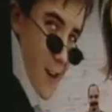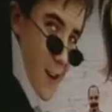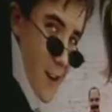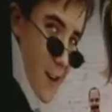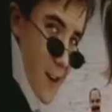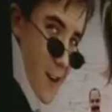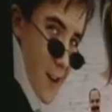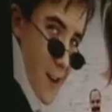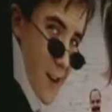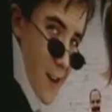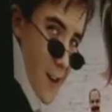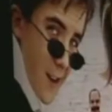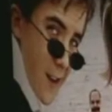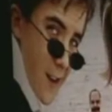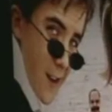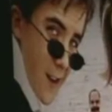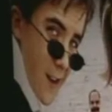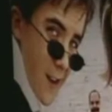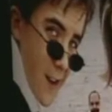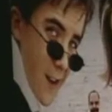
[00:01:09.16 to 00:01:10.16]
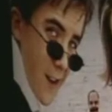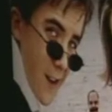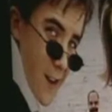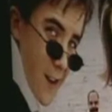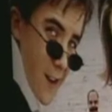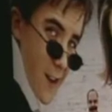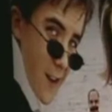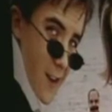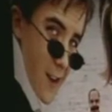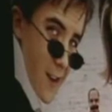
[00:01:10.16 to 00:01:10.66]

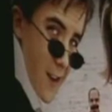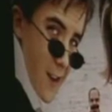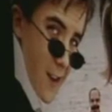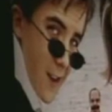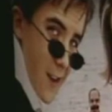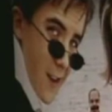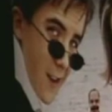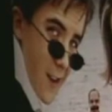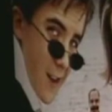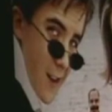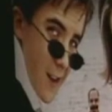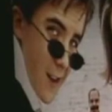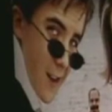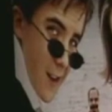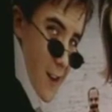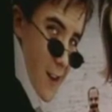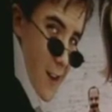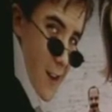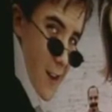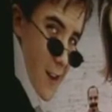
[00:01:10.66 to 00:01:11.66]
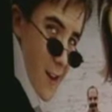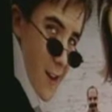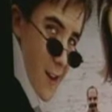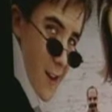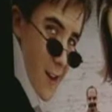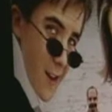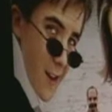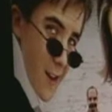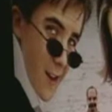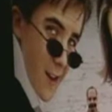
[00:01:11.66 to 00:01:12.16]

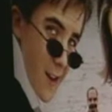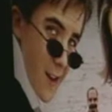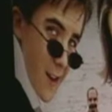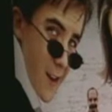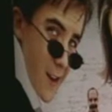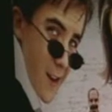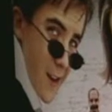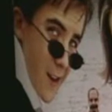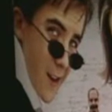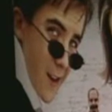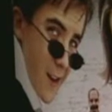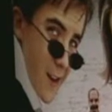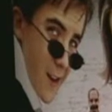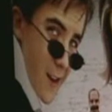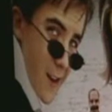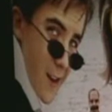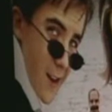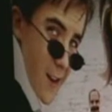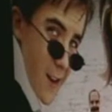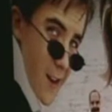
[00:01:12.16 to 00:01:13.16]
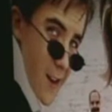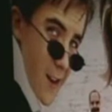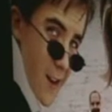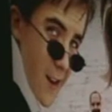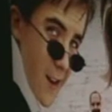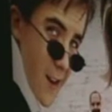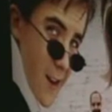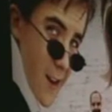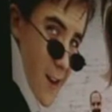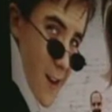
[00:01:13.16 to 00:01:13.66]

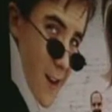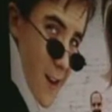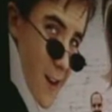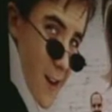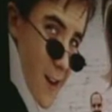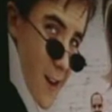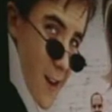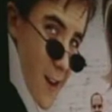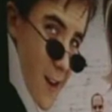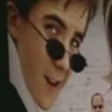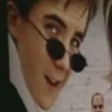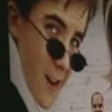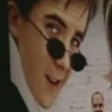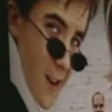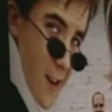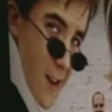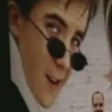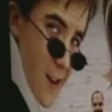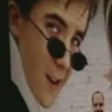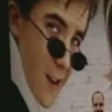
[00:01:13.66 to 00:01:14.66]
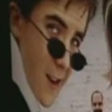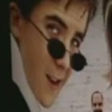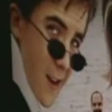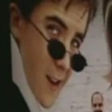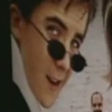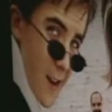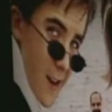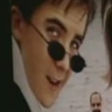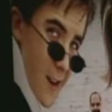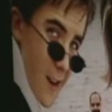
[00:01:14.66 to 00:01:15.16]

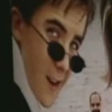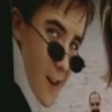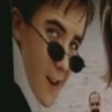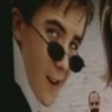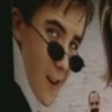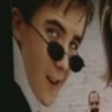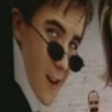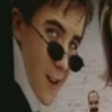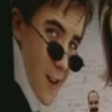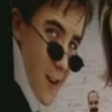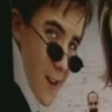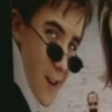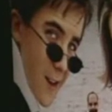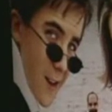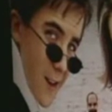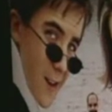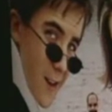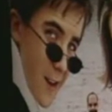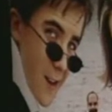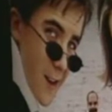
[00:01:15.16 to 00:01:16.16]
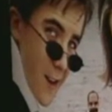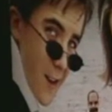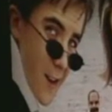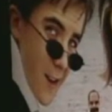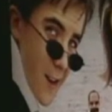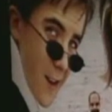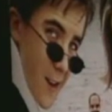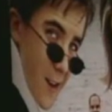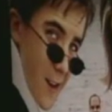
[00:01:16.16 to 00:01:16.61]
The person shown says nothing.